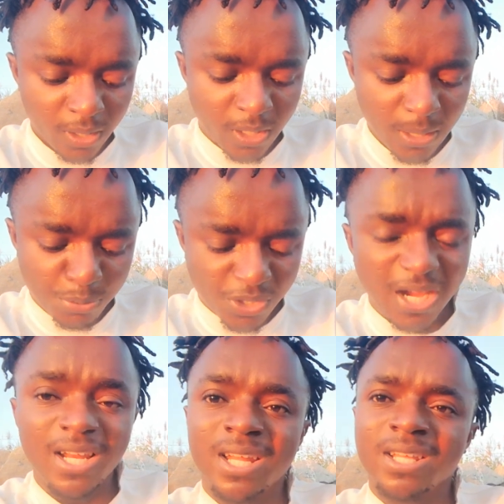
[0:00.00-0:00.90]
keep
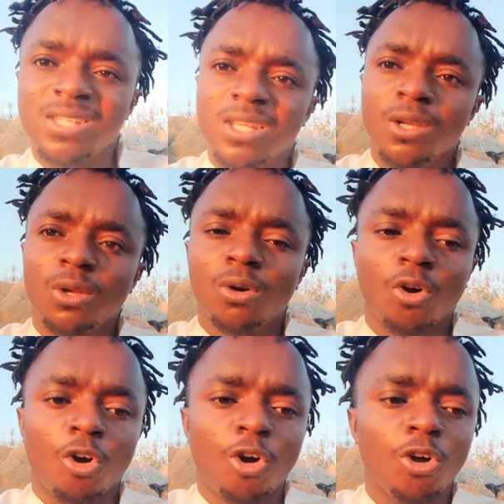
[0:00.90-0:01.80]
silent
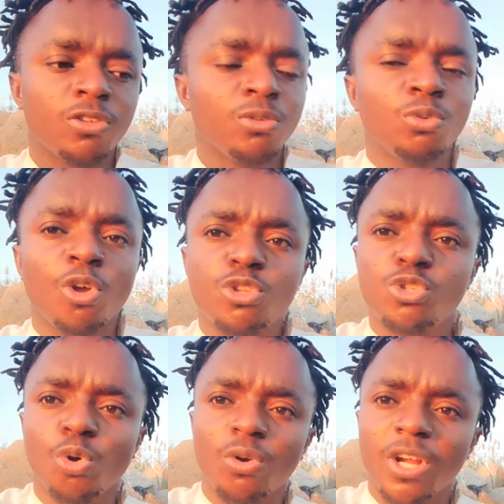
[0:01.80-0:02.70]
or not
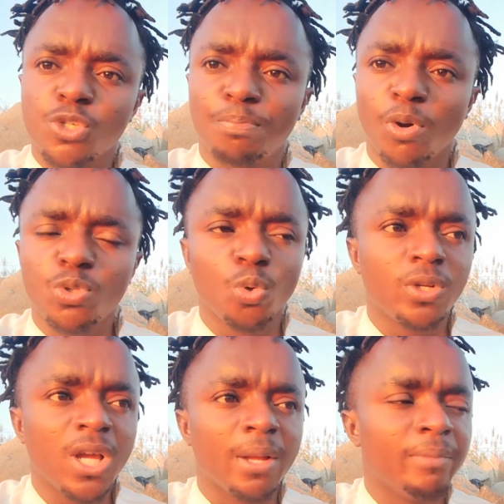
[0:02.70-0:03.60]
to respond to
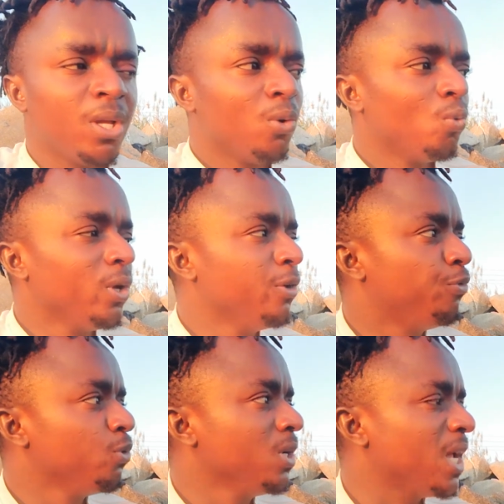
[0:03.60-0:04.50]
them, if
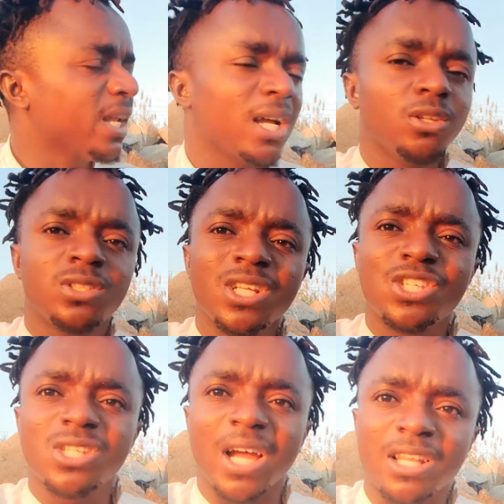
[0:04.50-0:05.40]
you learn
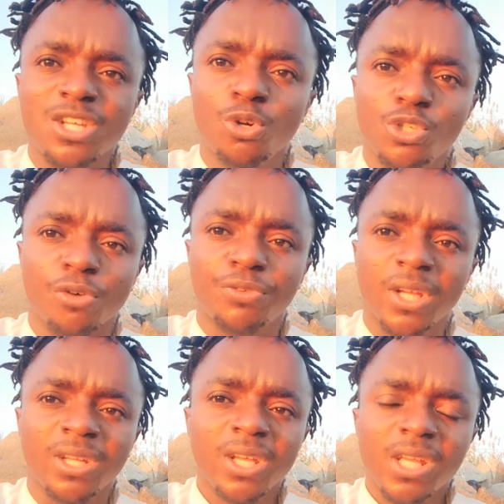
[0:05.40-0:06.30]
these categories of
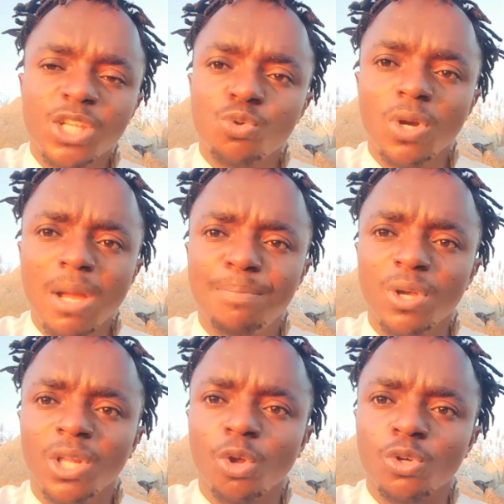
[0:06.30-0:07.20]
things, it will help
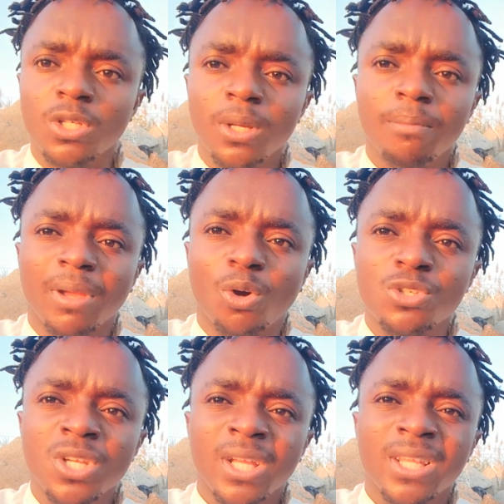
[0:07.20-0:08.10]
you a lot,
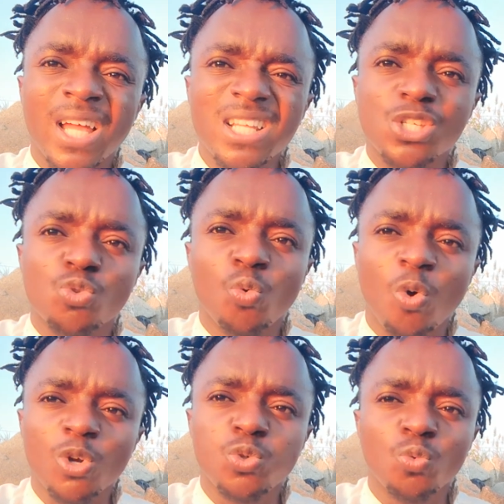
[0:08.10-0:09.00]
because that is
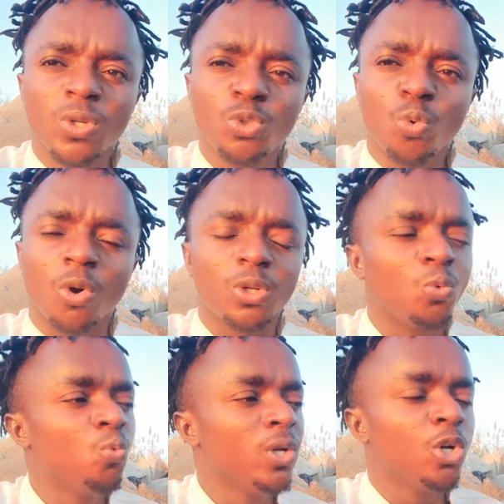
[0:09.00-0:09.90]
what we do, what
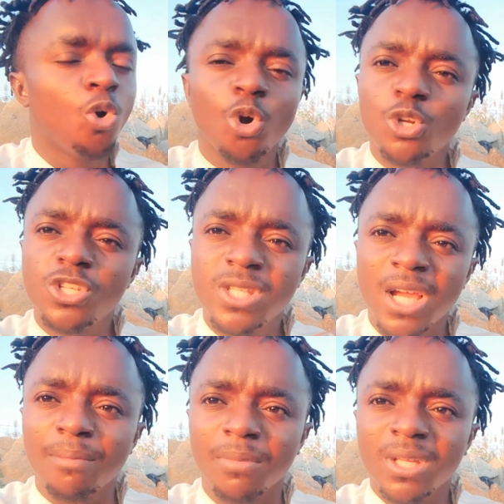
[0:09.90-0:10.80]
we hold
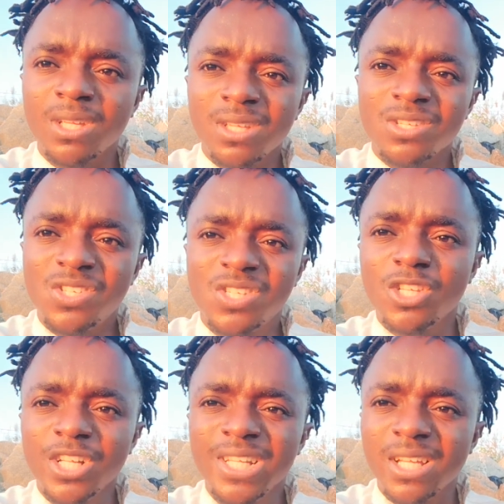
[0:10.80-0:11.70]
them
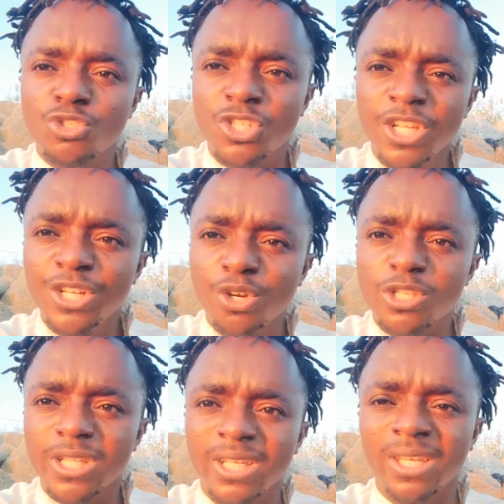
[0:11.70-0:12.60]

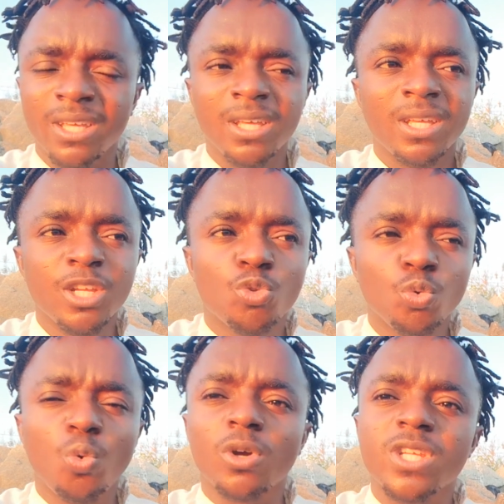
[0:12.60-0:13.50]
seriously. It will
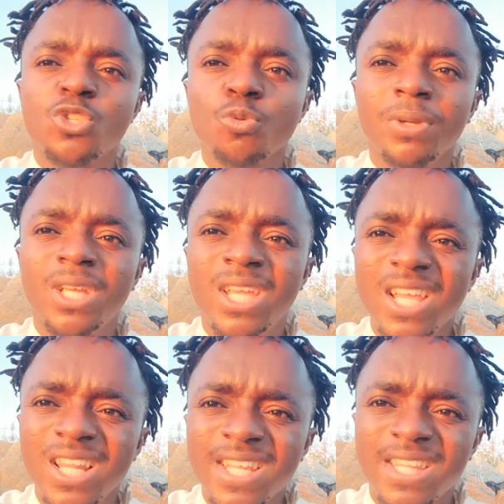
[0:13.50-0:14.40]
do what? It will be
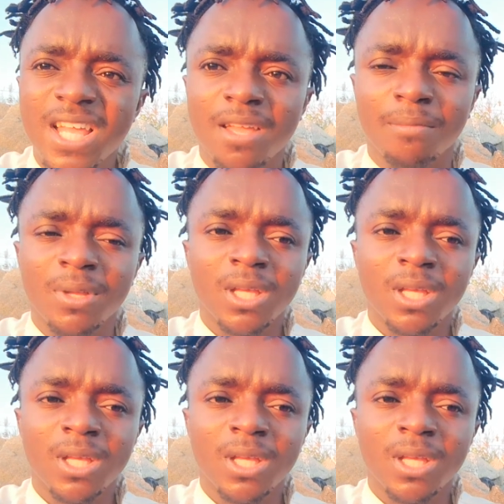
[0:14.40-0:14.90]
killing them